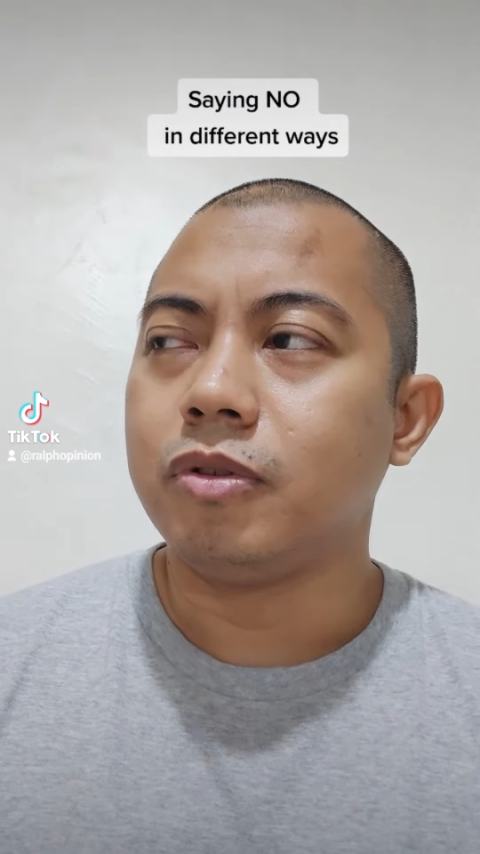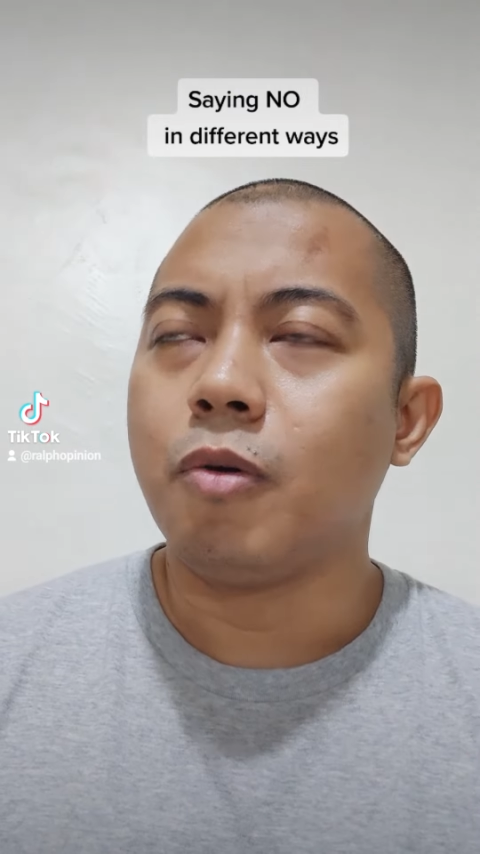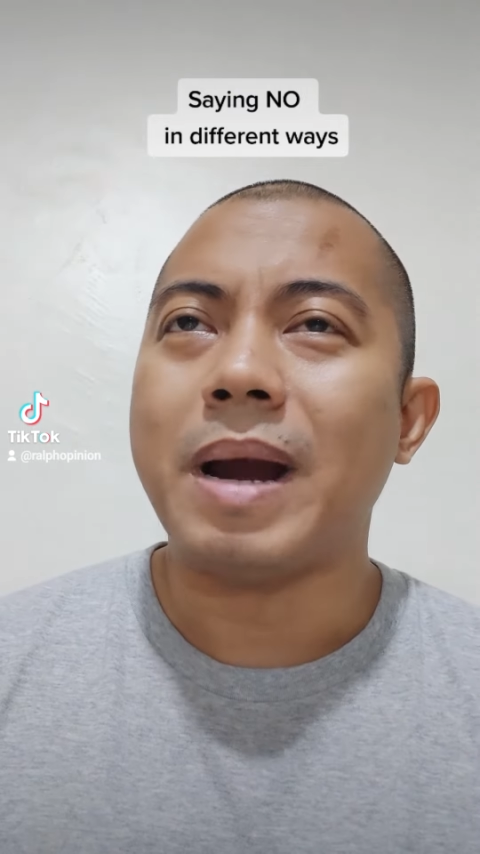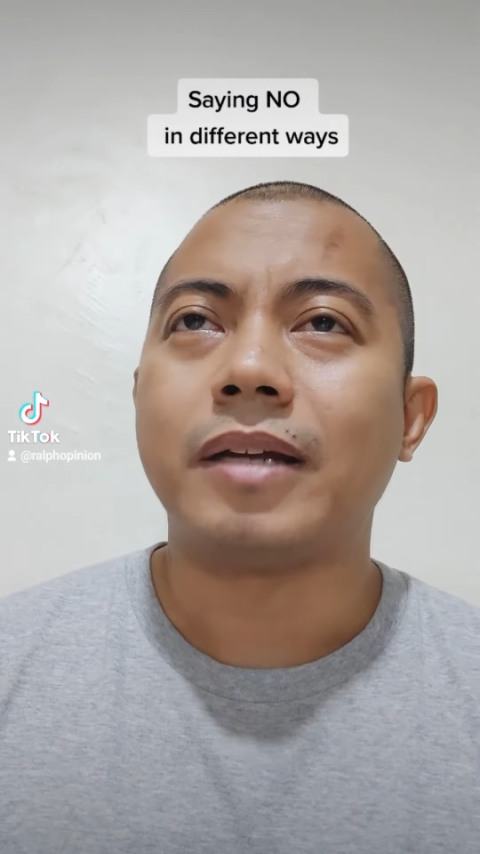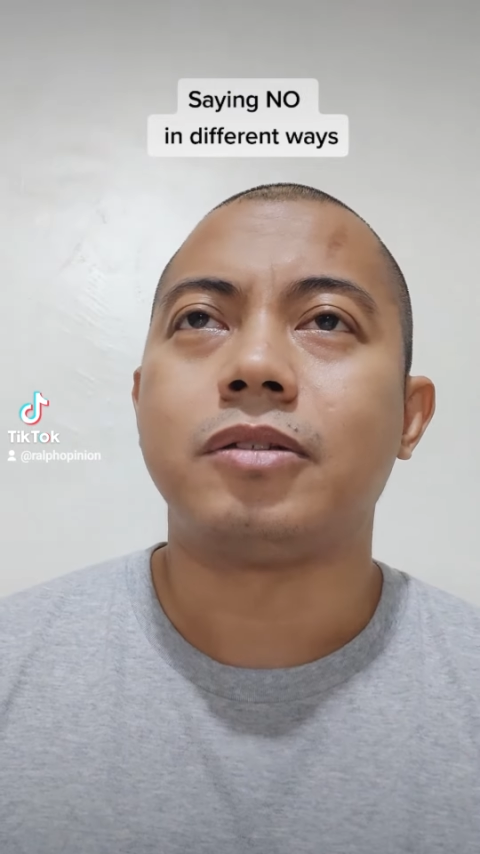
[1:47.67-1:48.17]

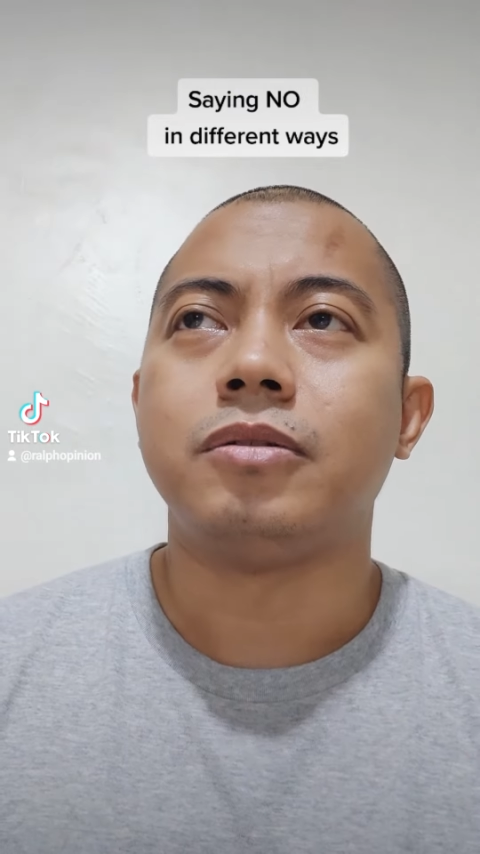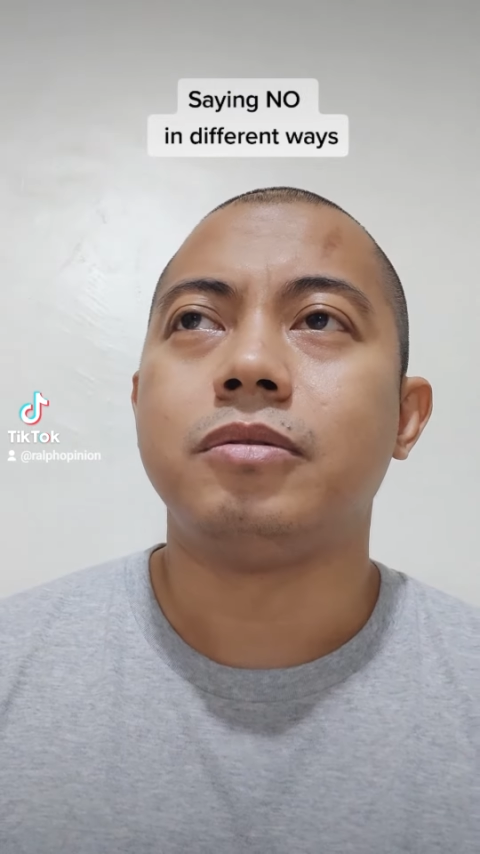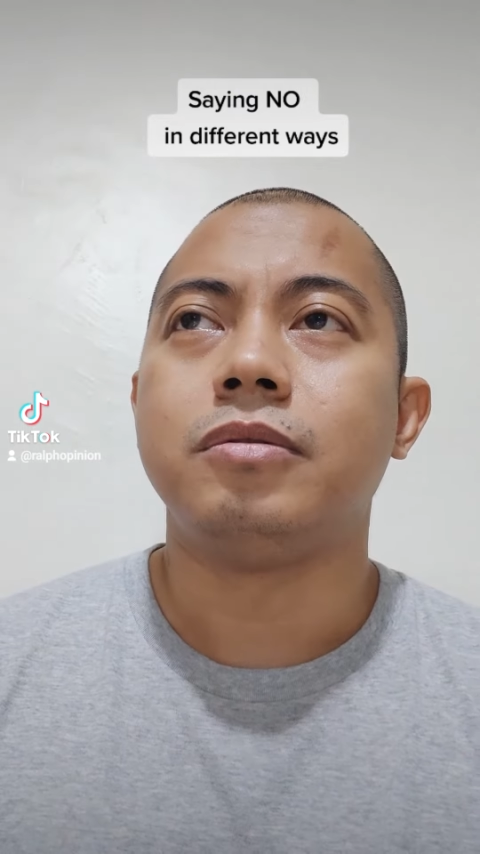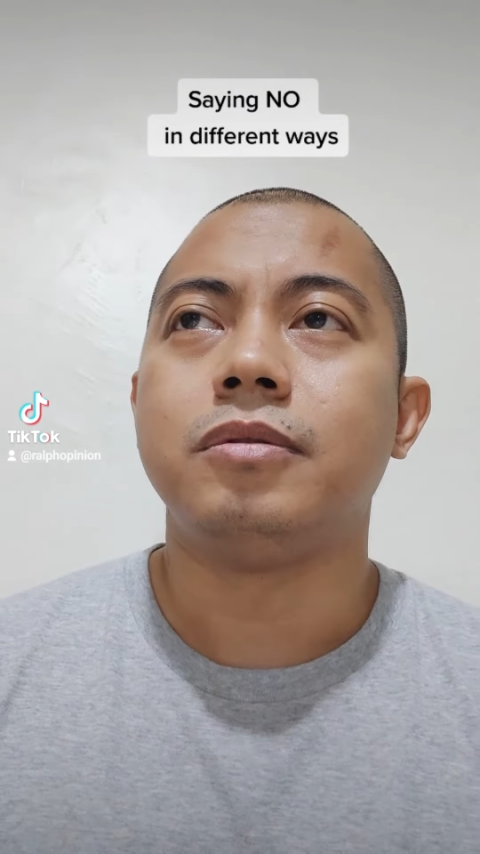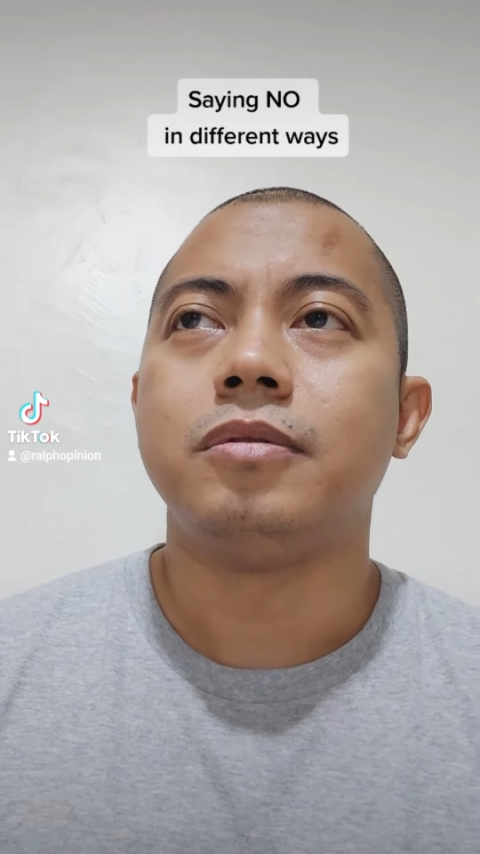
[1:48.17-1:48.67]
go back
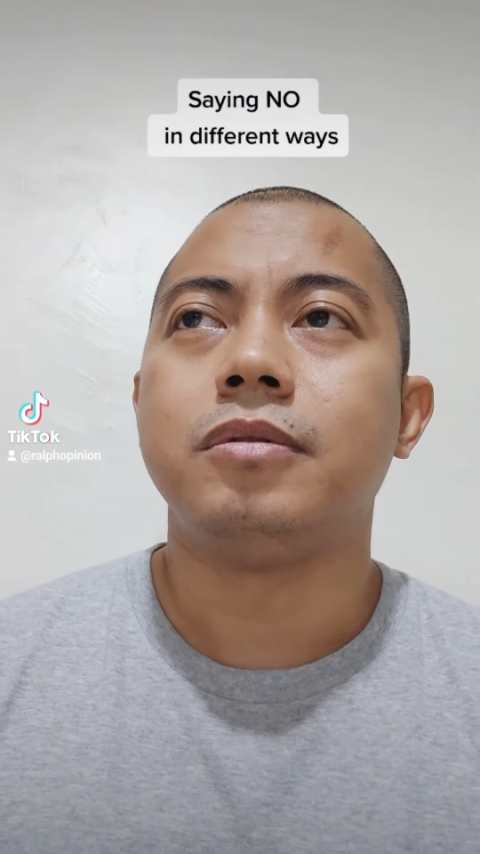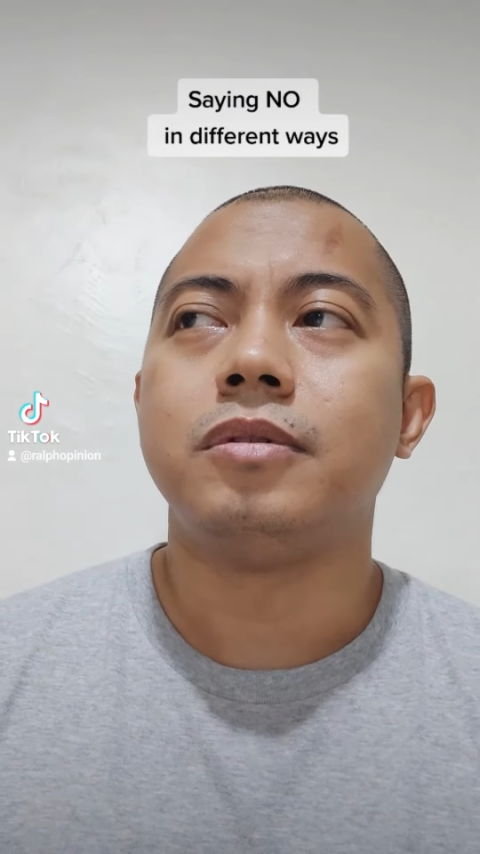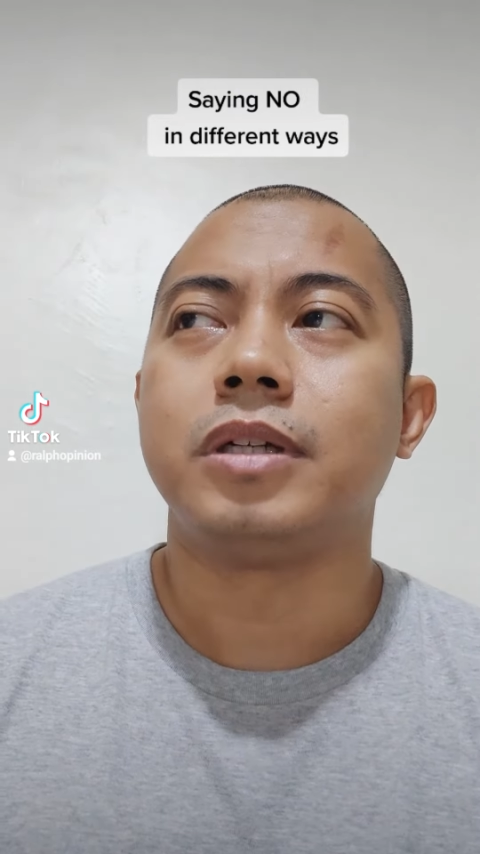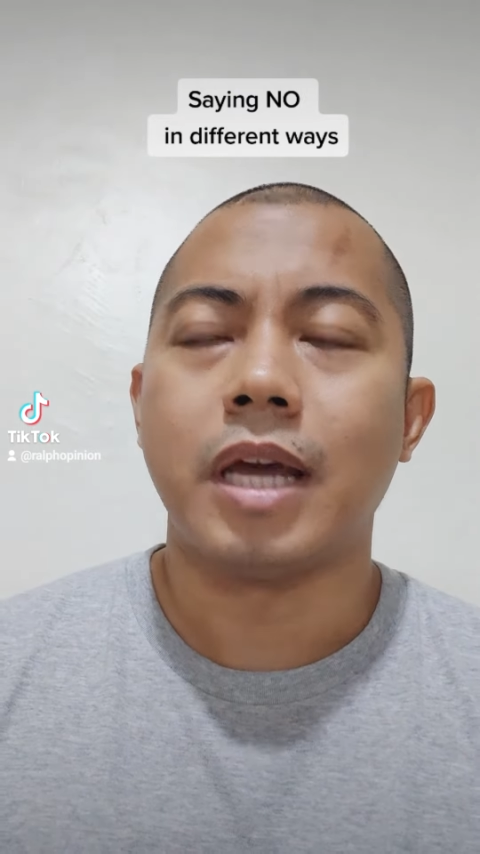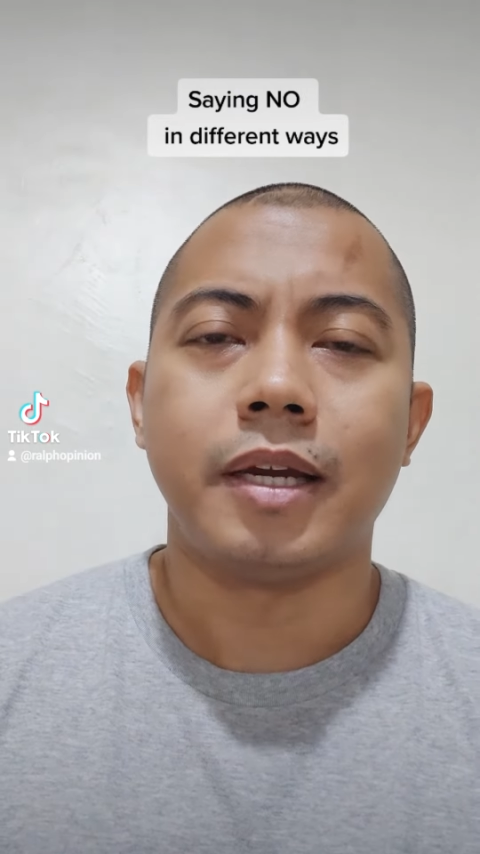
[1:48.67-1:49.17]
to
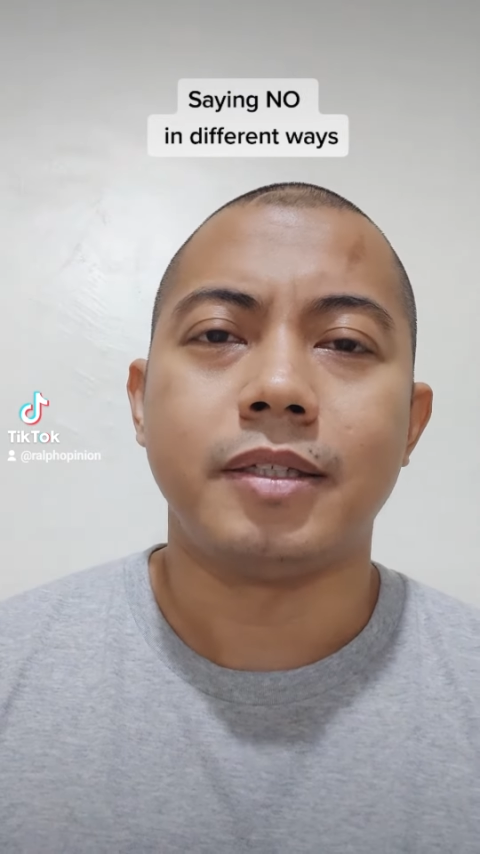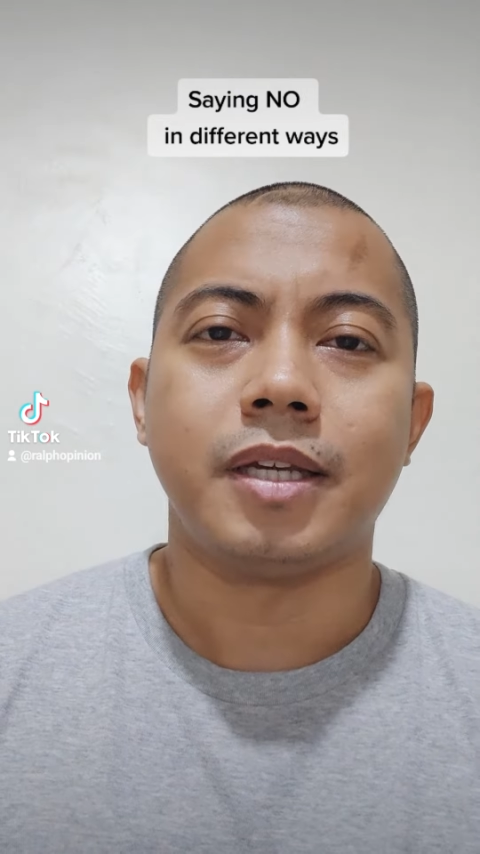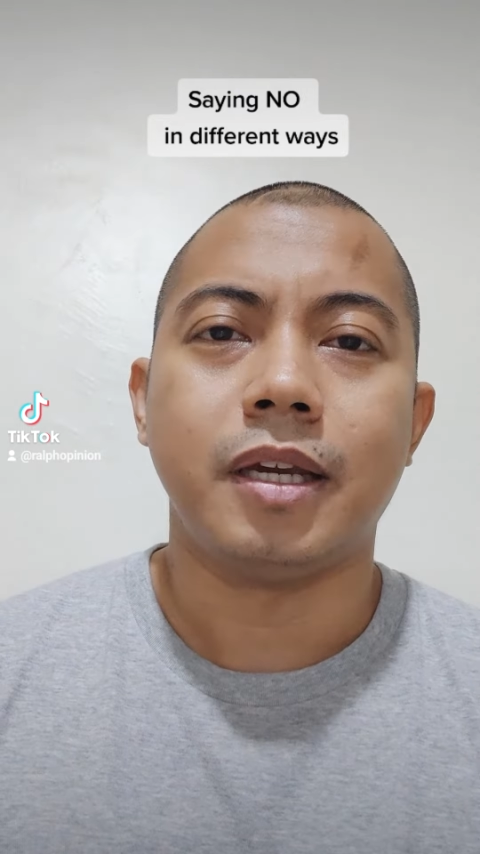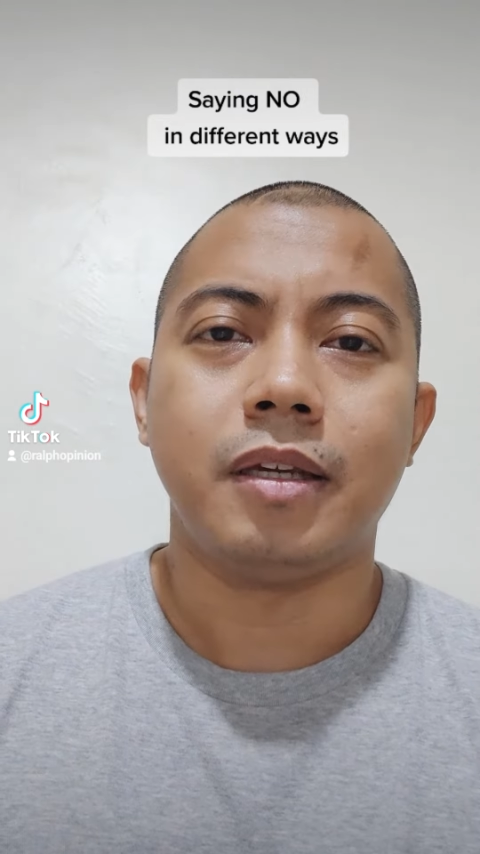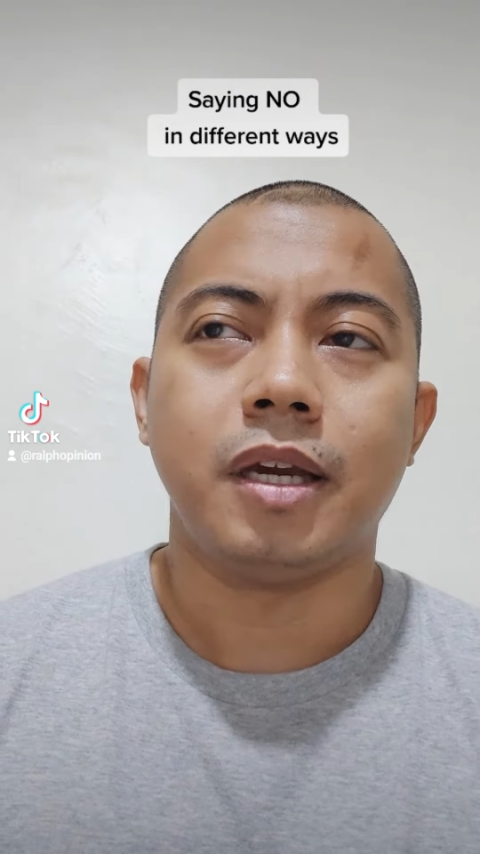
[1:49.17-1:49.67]
the client
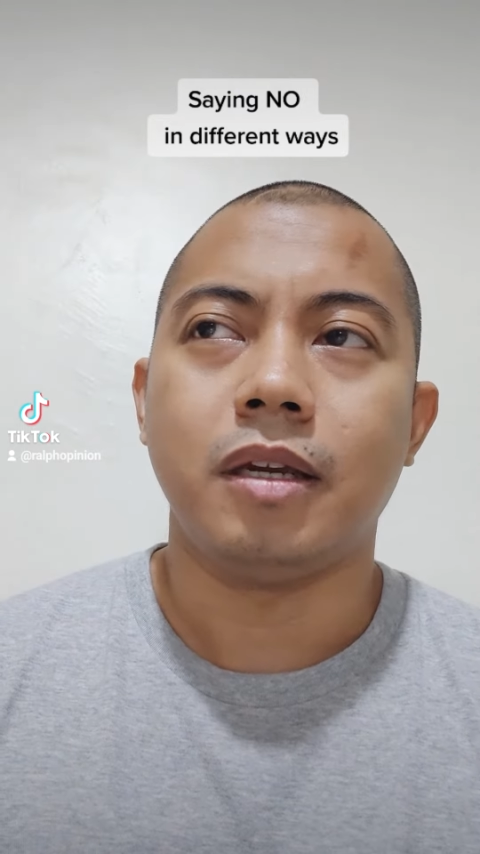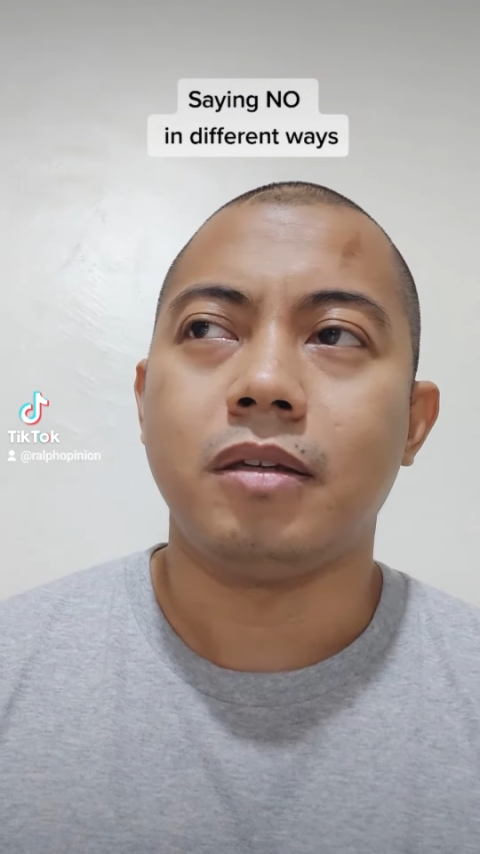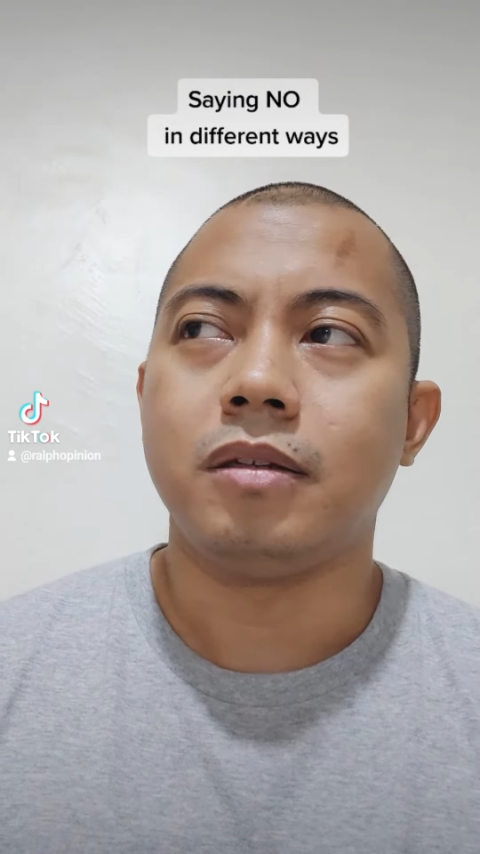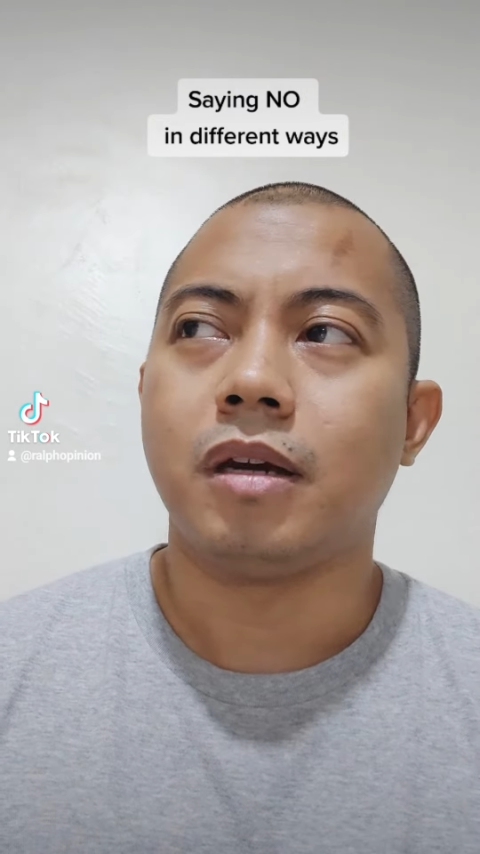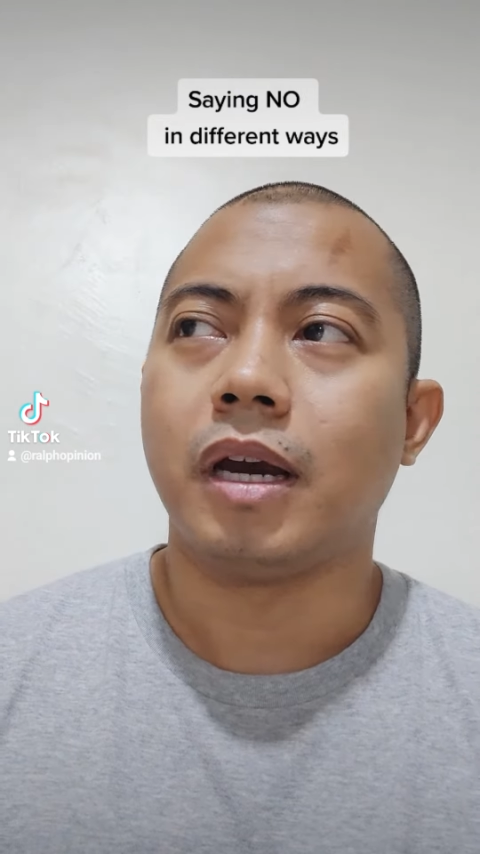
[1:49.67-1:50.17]
saying, hey,